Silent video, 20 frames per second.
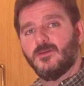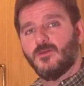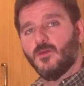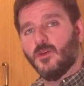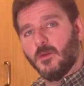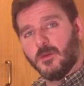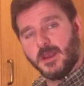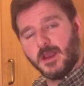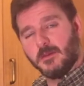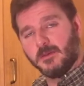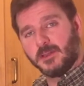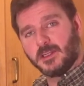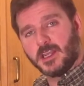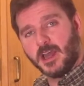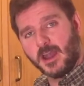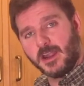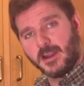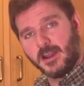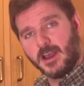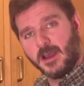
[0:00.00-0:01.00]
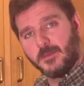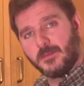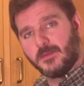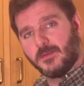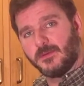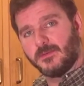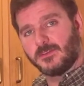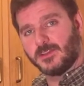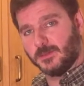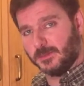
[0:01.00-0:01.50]
we'll be able to cut it
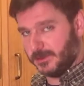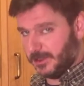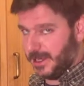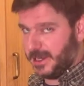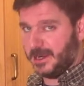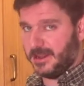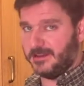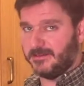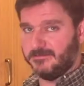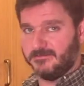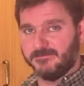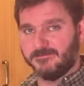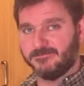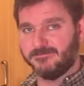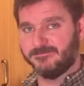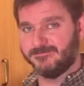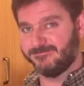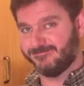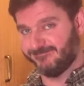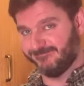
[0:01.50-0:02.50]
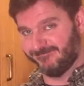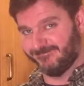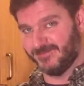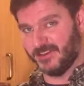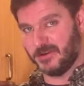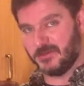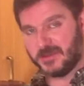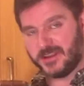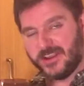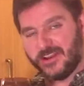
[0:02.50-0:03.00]
up to plate it.
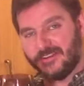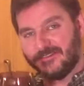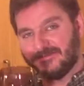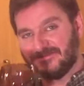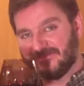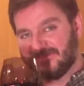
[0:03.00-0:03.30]
There we go.